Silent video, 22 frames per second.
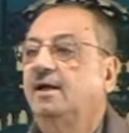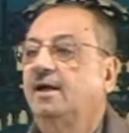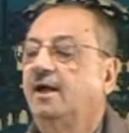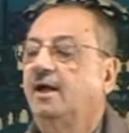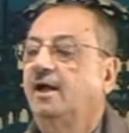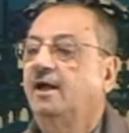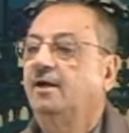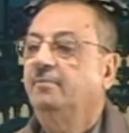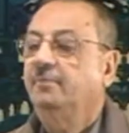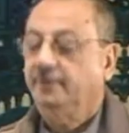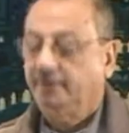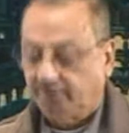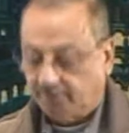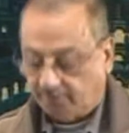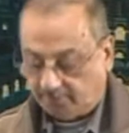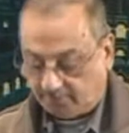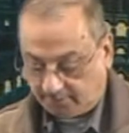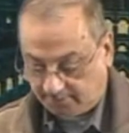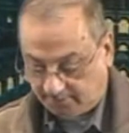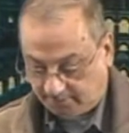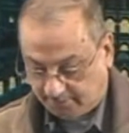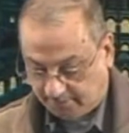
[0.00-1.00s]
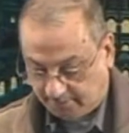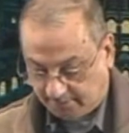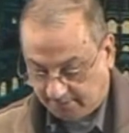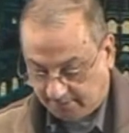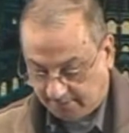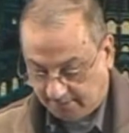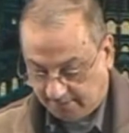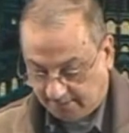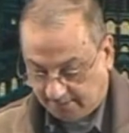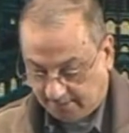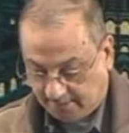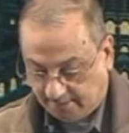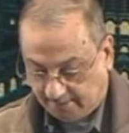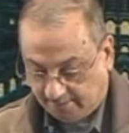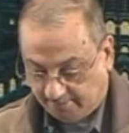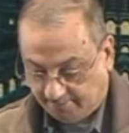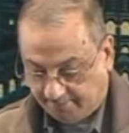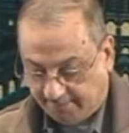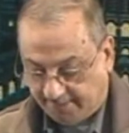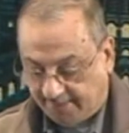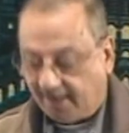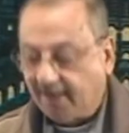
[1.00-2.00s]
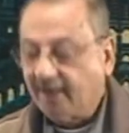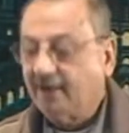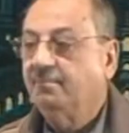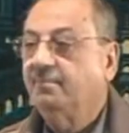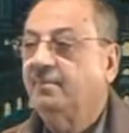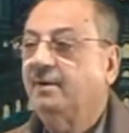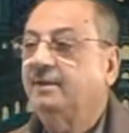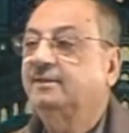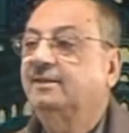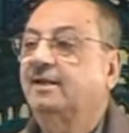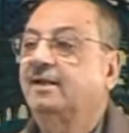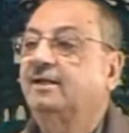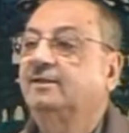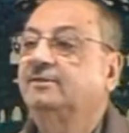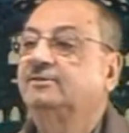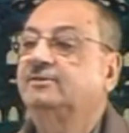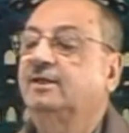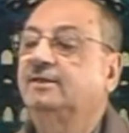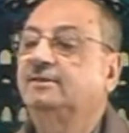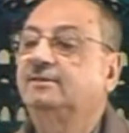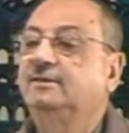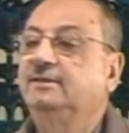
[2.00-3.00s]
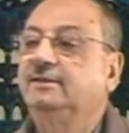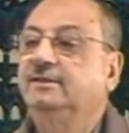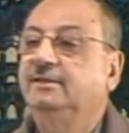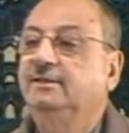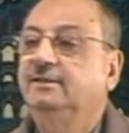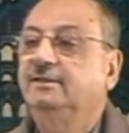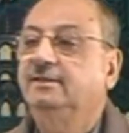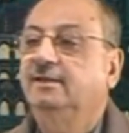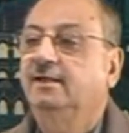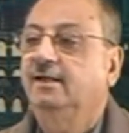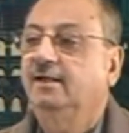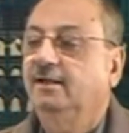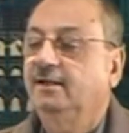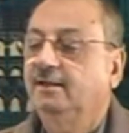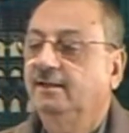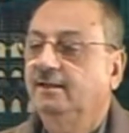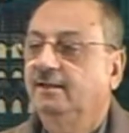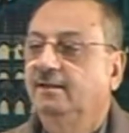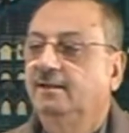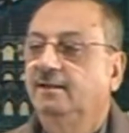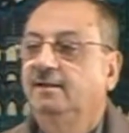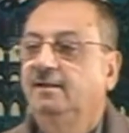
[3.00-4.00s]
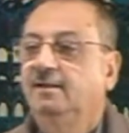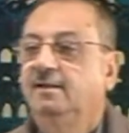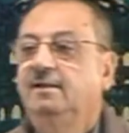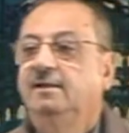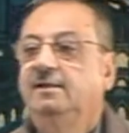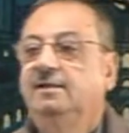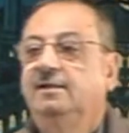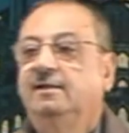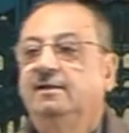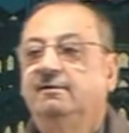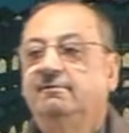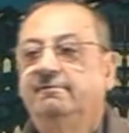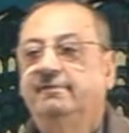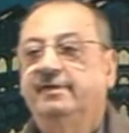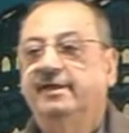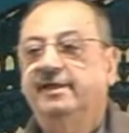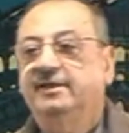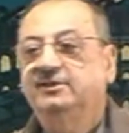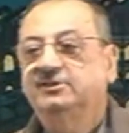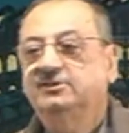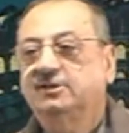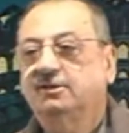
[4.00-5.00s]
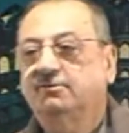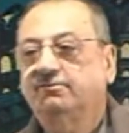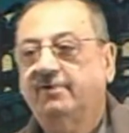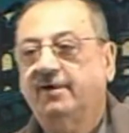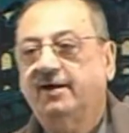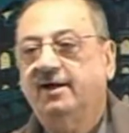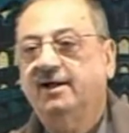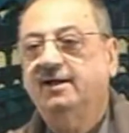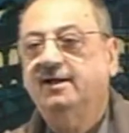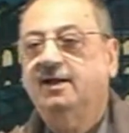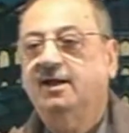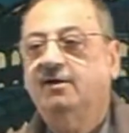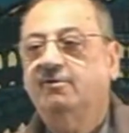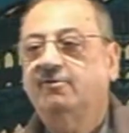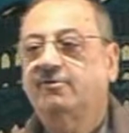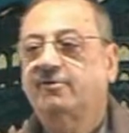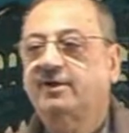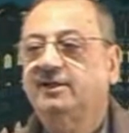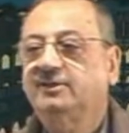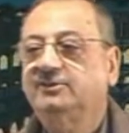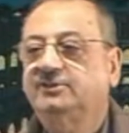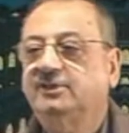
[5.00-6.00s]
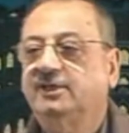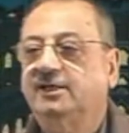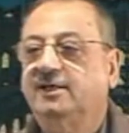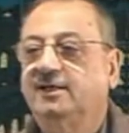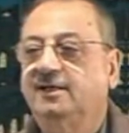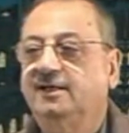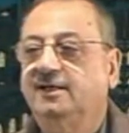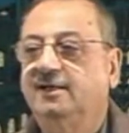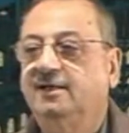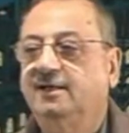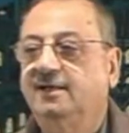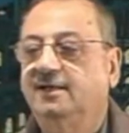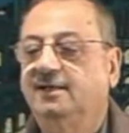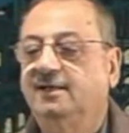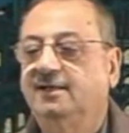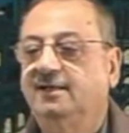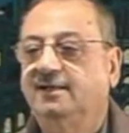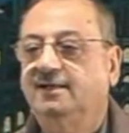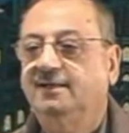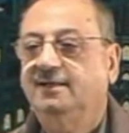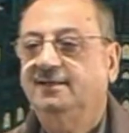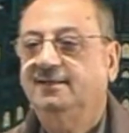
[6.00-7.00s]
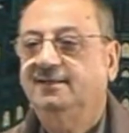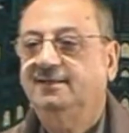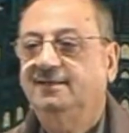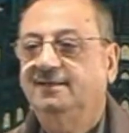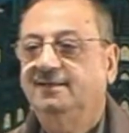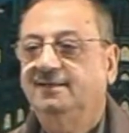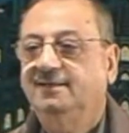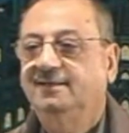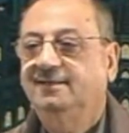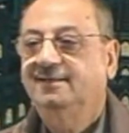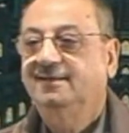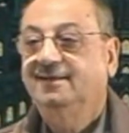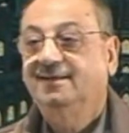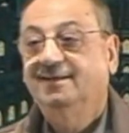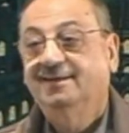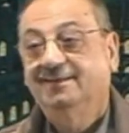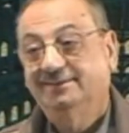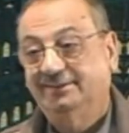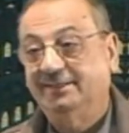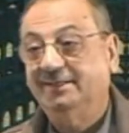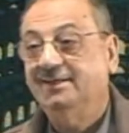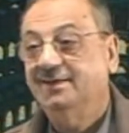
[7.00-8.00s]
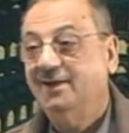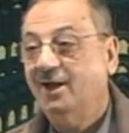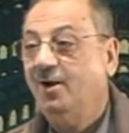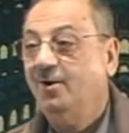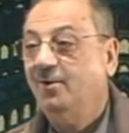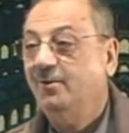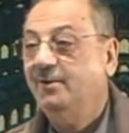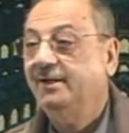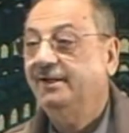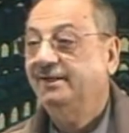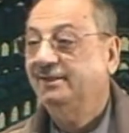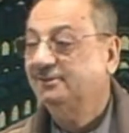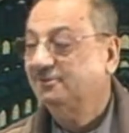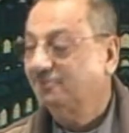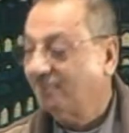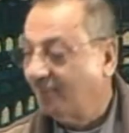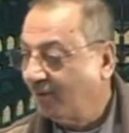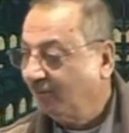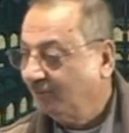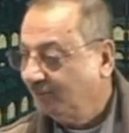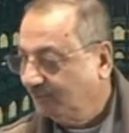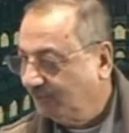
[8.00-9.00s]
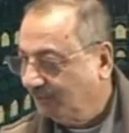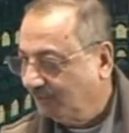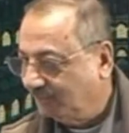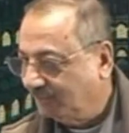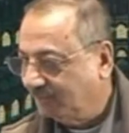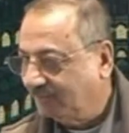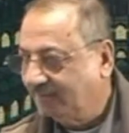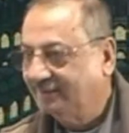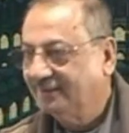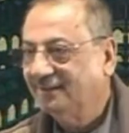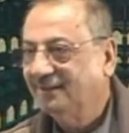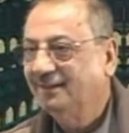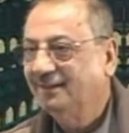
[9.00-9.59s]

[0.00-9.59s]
Hamidun min al madrasati. Where is the file of Raja'a? See, now it is mawjud.